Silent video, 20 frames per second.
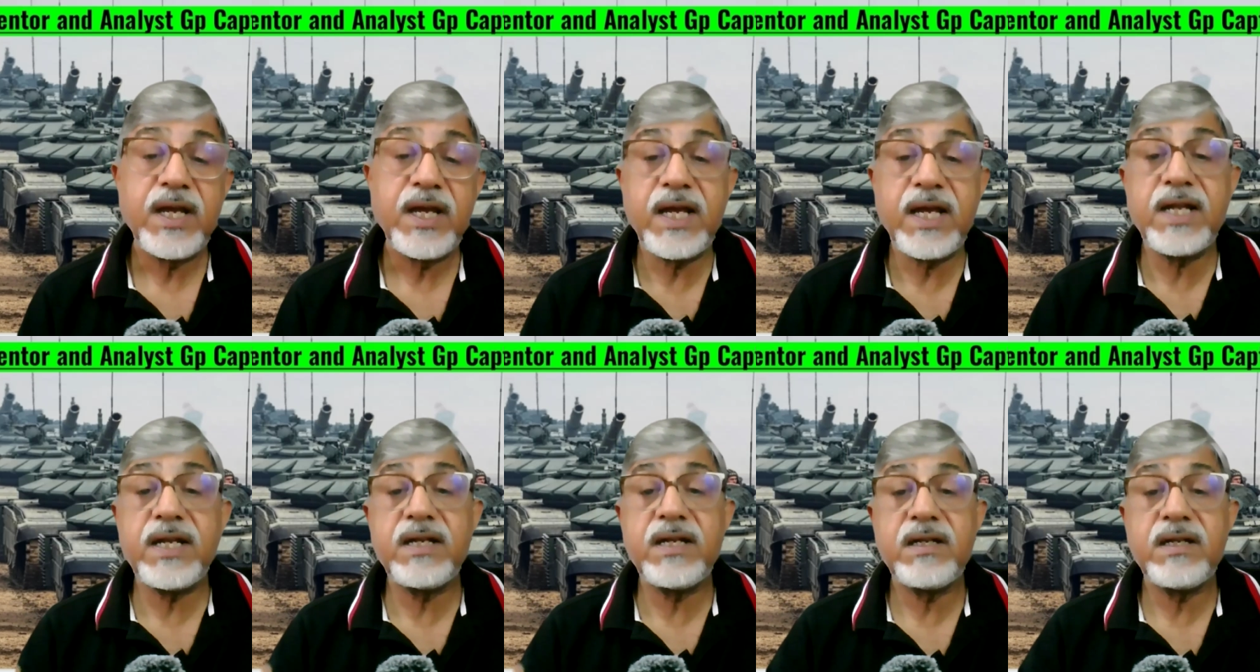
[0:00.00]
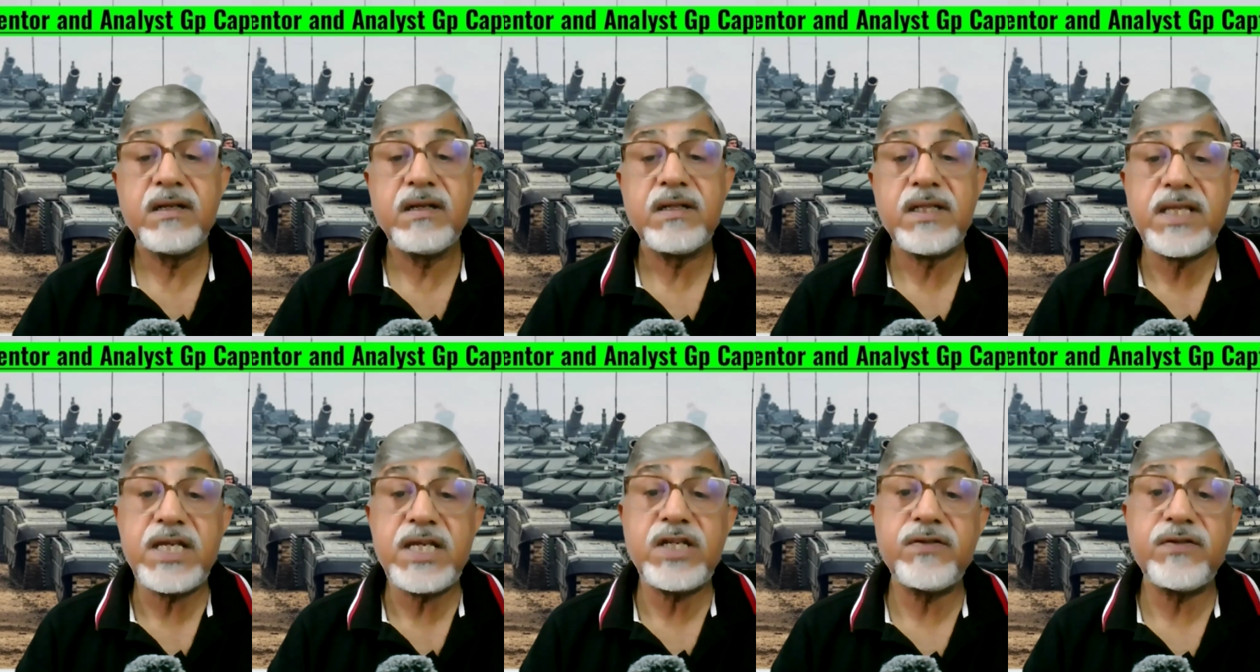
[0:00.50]
in
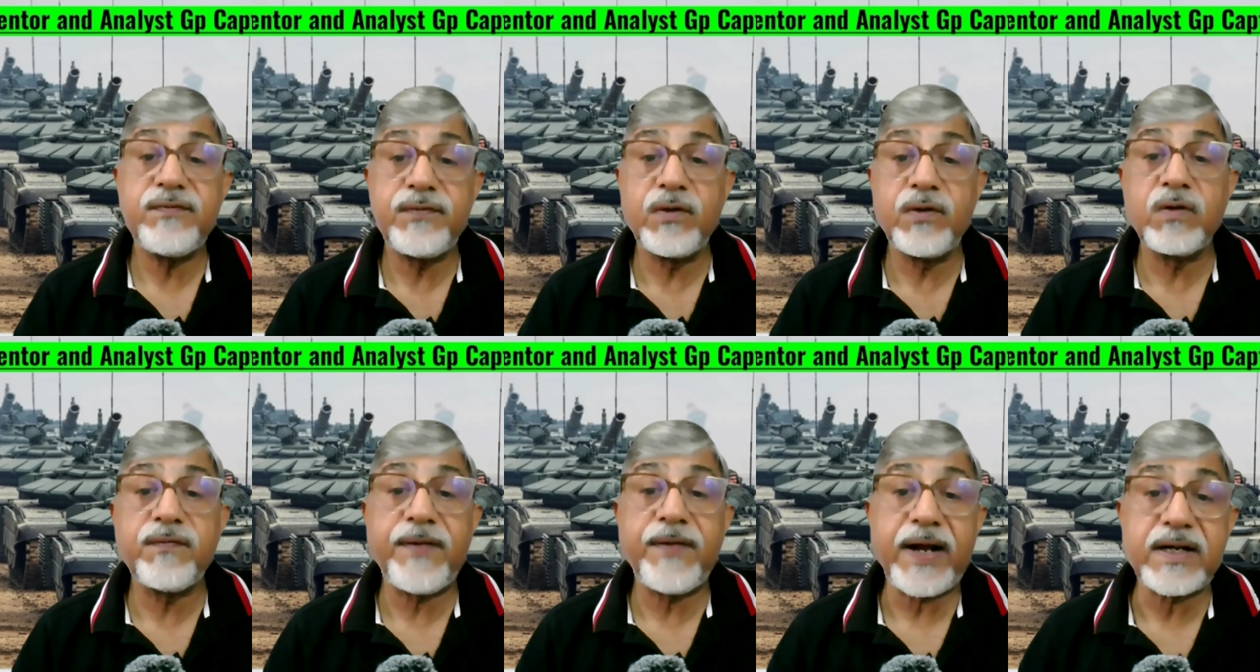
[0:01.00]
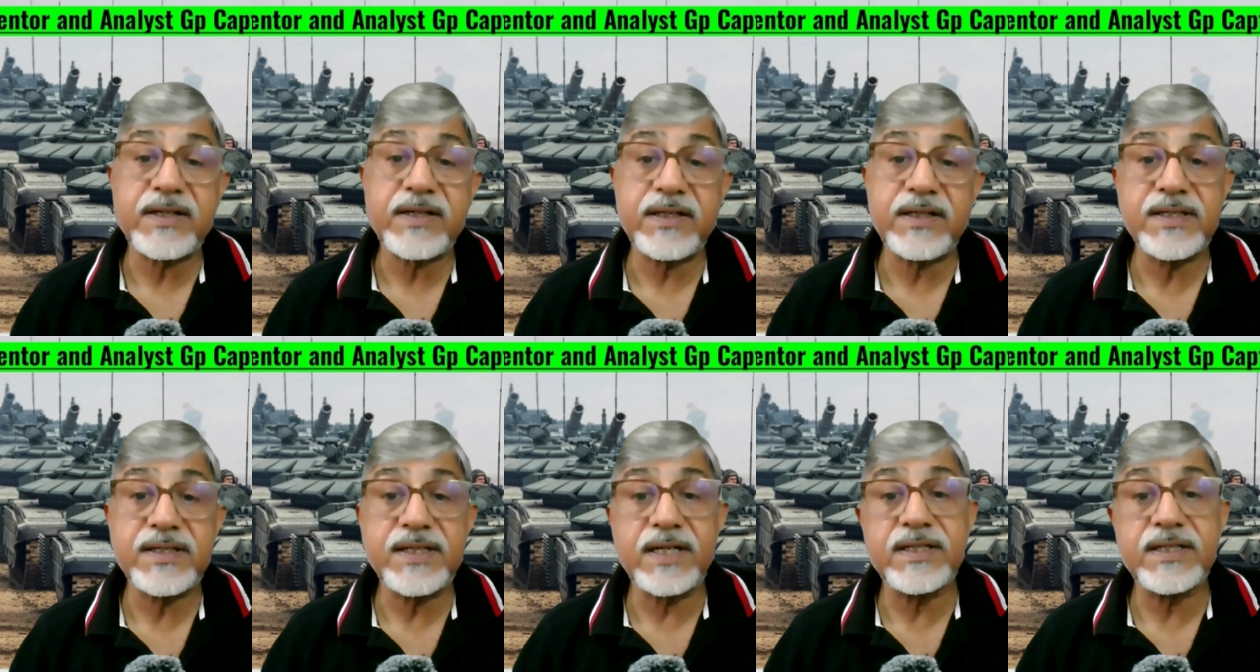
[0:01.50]
these four
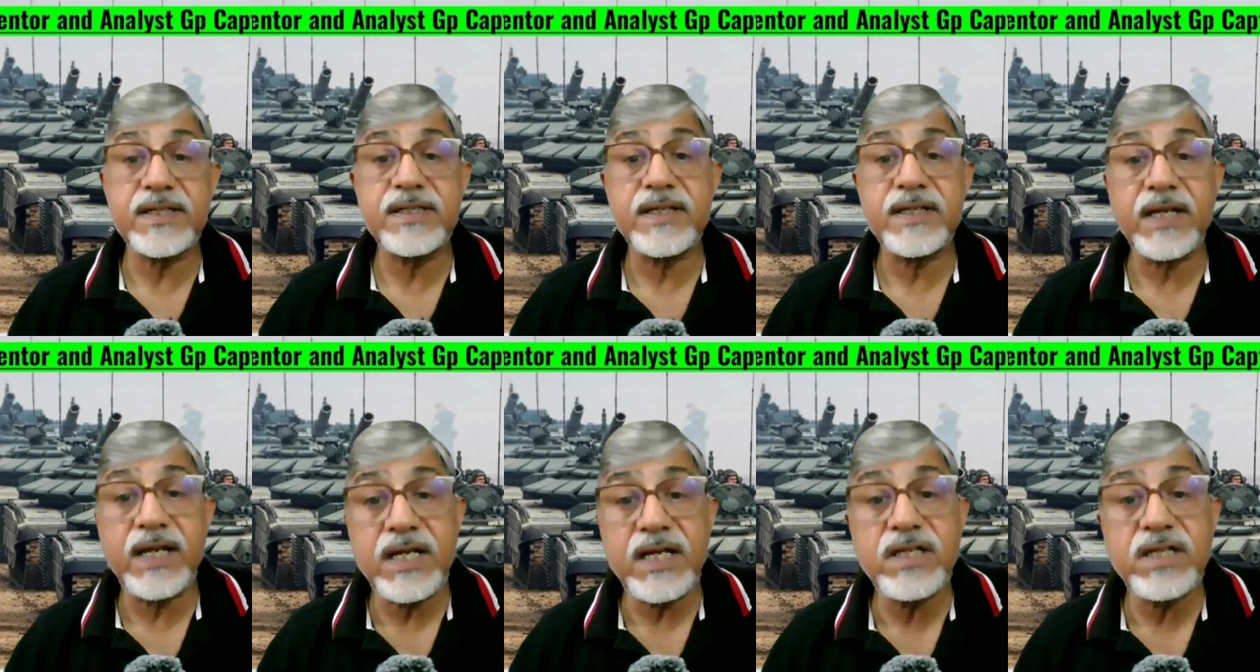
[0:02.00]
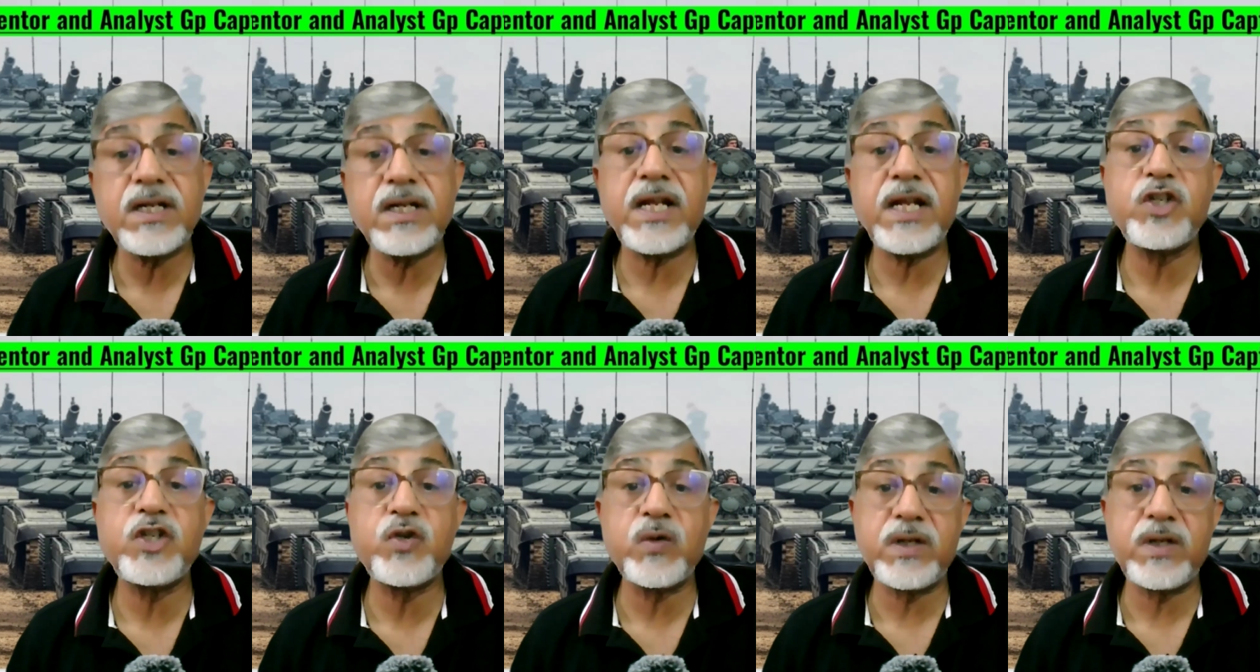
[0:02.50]
factors, that is
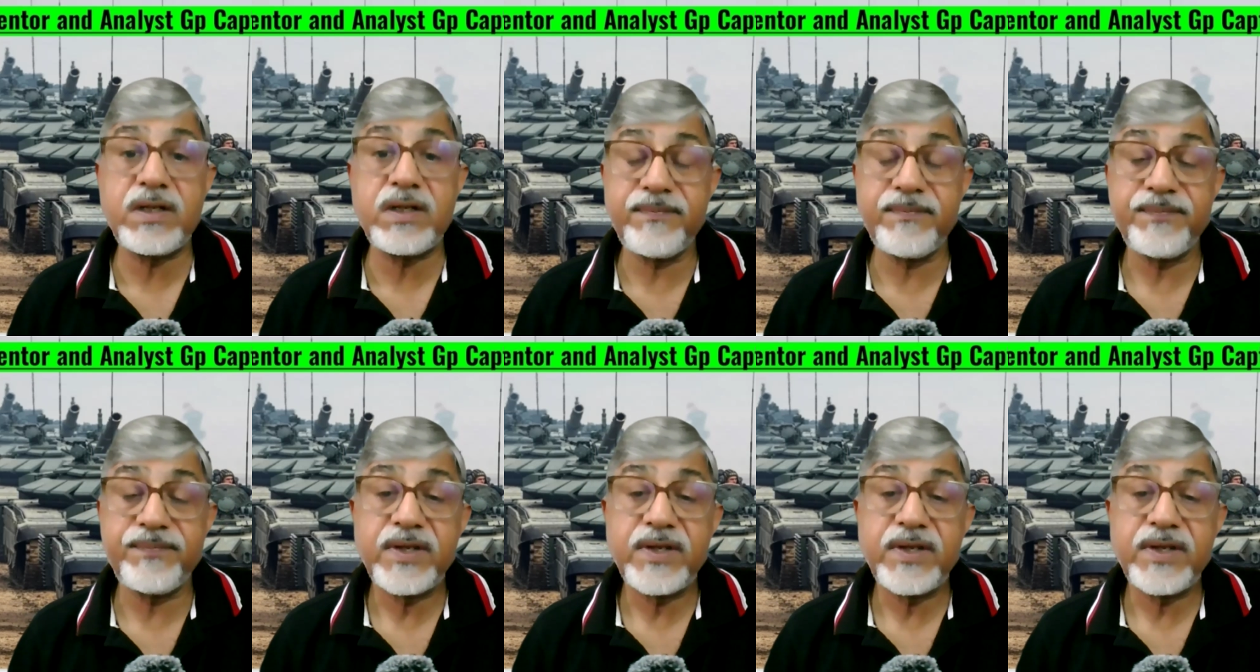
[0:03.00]
intellectual,